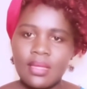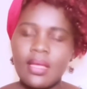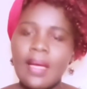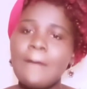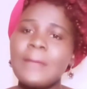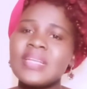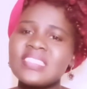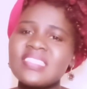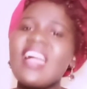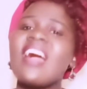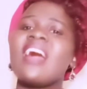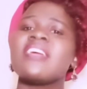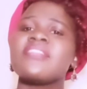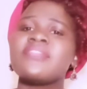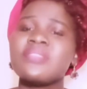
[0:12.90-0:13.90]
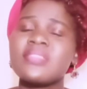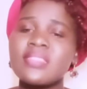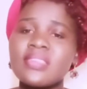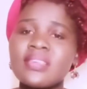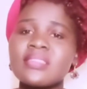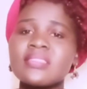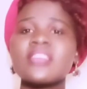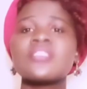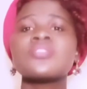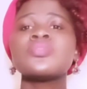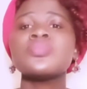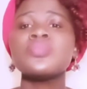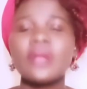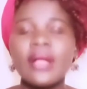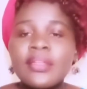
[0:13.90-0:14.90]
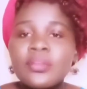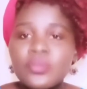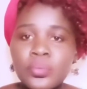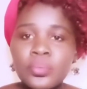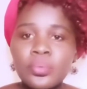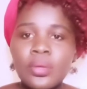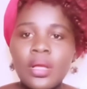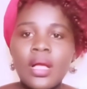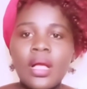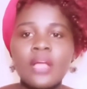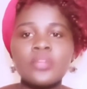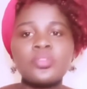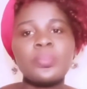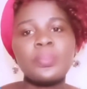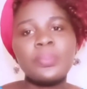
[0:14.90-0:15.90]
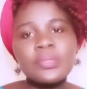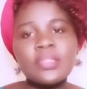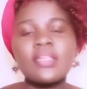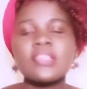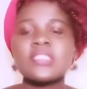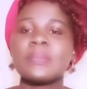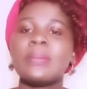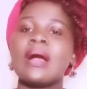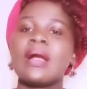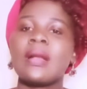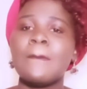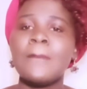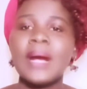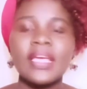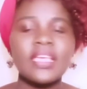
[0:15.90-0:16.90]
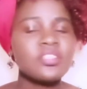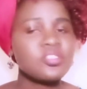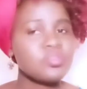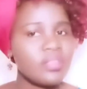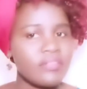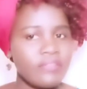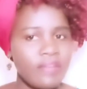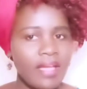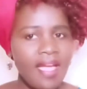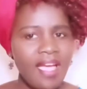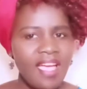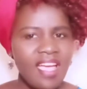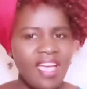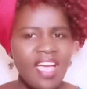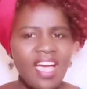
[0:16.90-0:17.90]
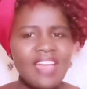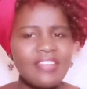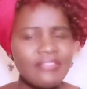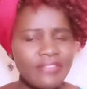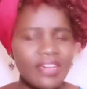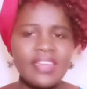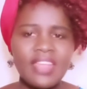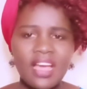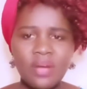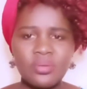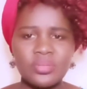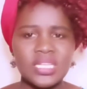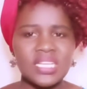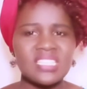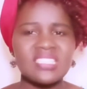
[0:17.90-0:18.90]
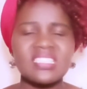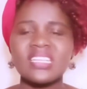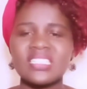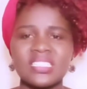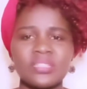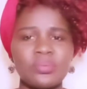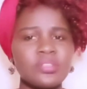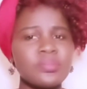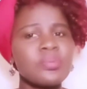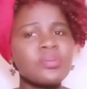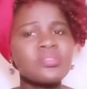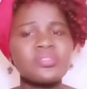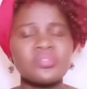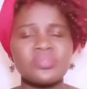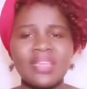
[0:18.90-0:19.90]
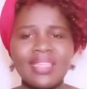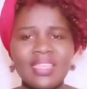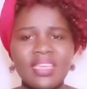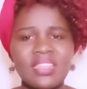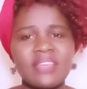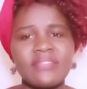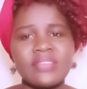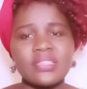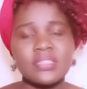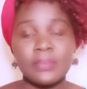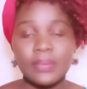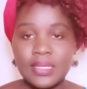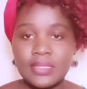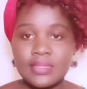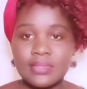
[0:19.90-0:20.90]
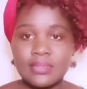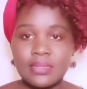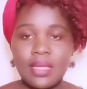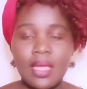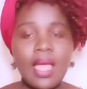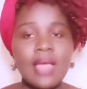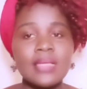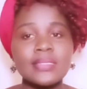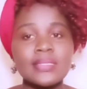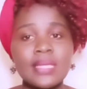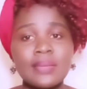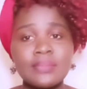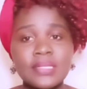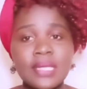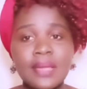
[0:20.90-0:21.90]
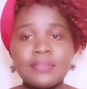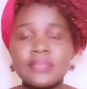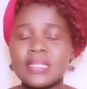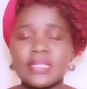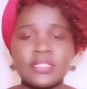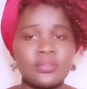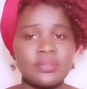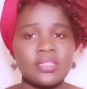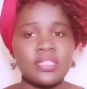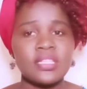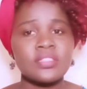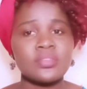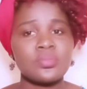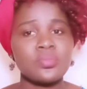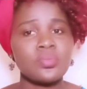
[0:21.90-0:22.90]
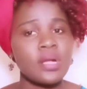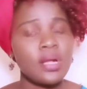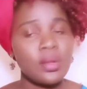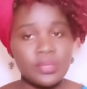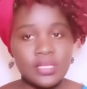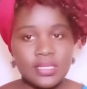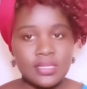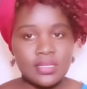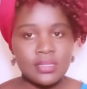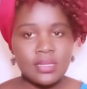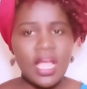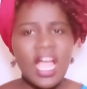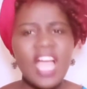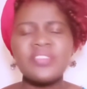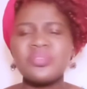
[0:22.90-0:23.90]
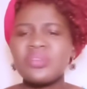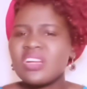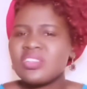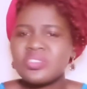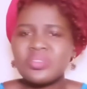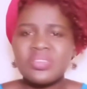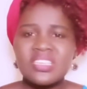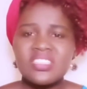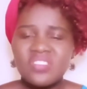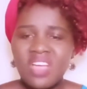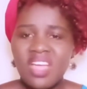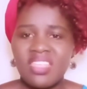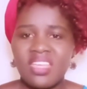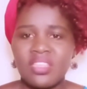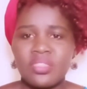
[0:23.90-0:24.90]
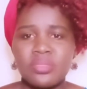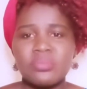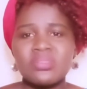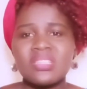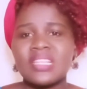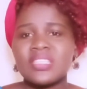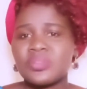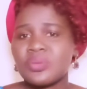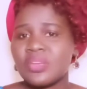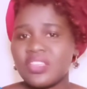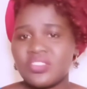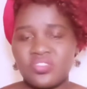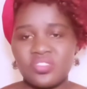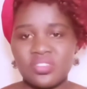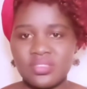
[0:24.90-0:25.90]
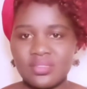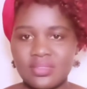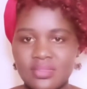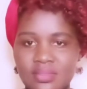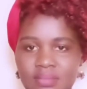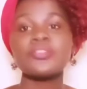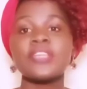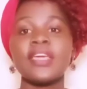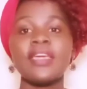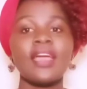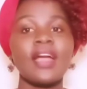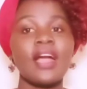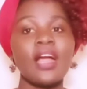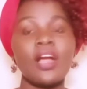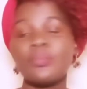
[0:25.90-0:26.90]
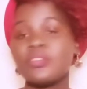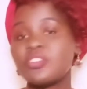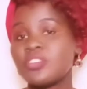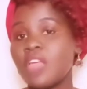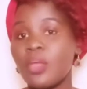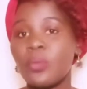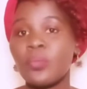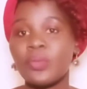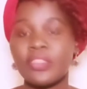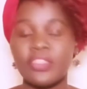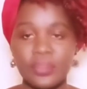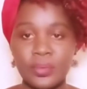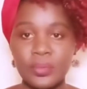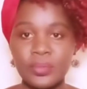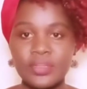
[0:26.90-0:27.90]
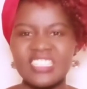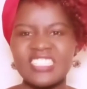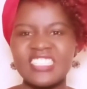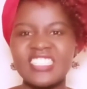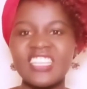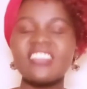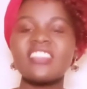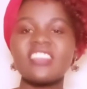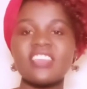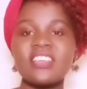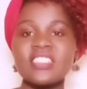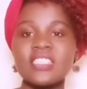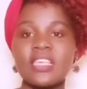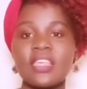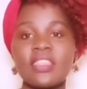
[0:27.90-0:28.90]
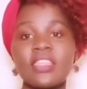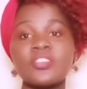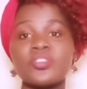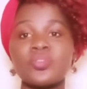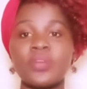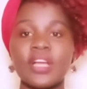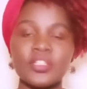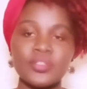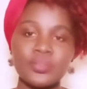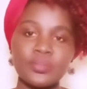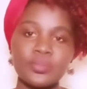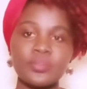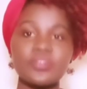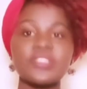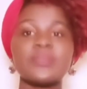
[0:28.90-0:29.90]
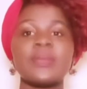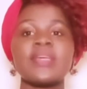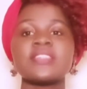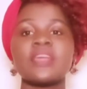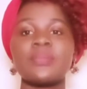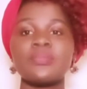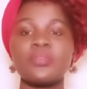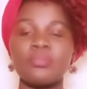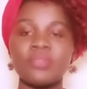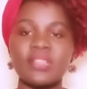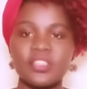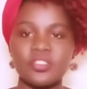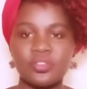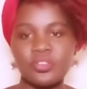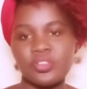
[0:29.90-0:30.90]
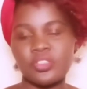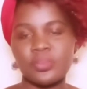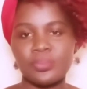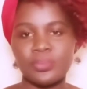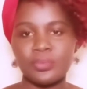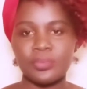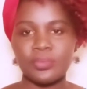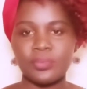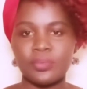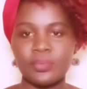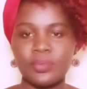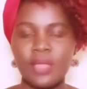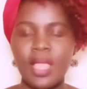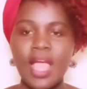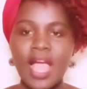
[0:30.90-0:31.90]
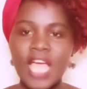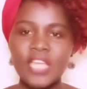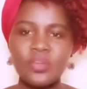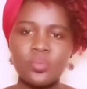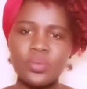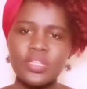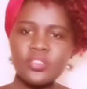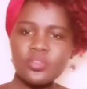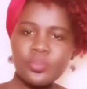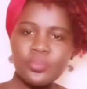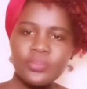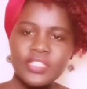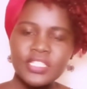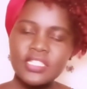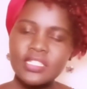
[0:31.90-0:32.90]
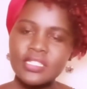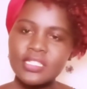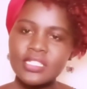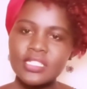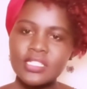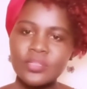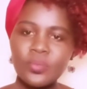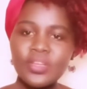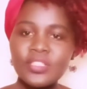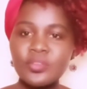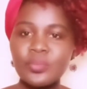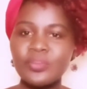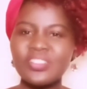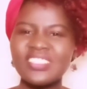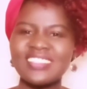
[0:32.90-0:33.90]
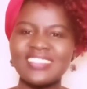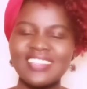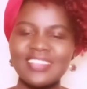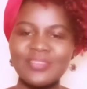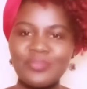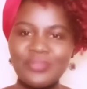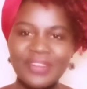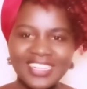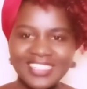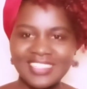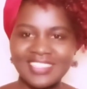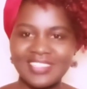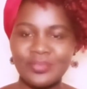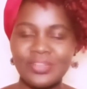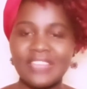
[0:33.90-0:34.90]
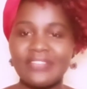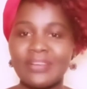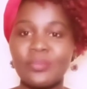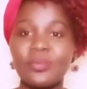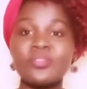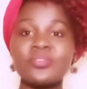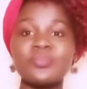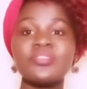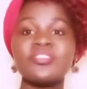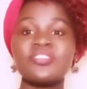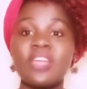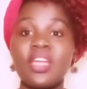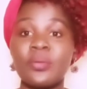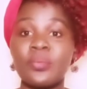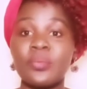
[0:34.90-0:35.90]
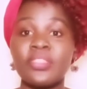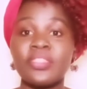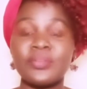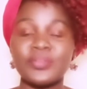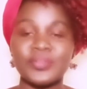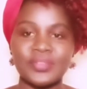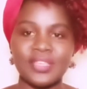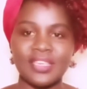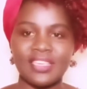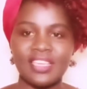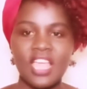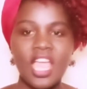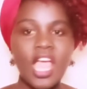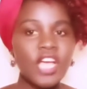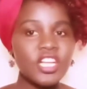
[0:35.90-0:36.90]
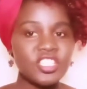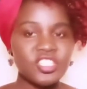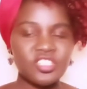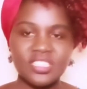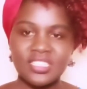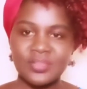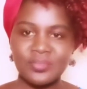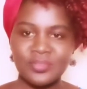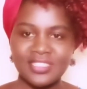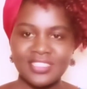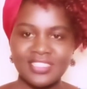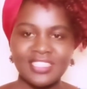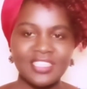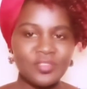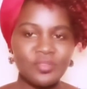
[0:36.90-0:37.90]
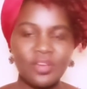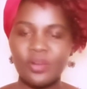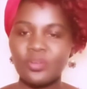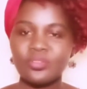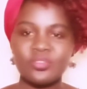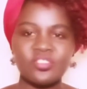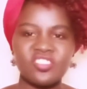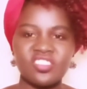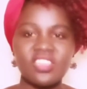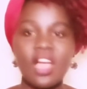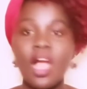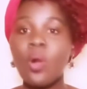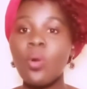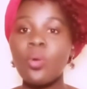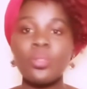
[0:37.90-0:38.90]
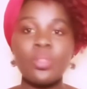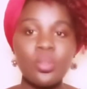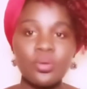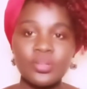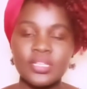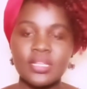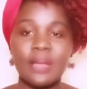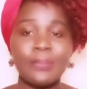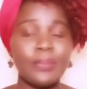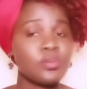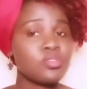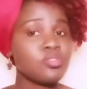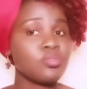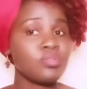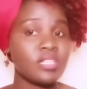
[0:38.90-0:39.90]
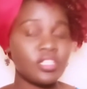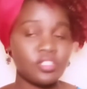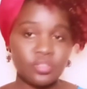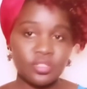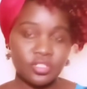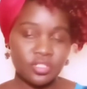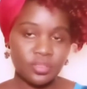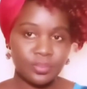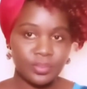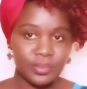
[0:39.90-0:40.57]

But there are a few things that you can do to put the spark back into the fire and find out exactly what brought you together in the first place. Sometimes the little things do count, and you can show each other through the little gestures. Today, I'll be sharing with you 10 things that you can do to spice up your relationship. And once you put in practice whatever I'm going to be sharing with you today, trust me, you are going to change a whole lot about your relationship.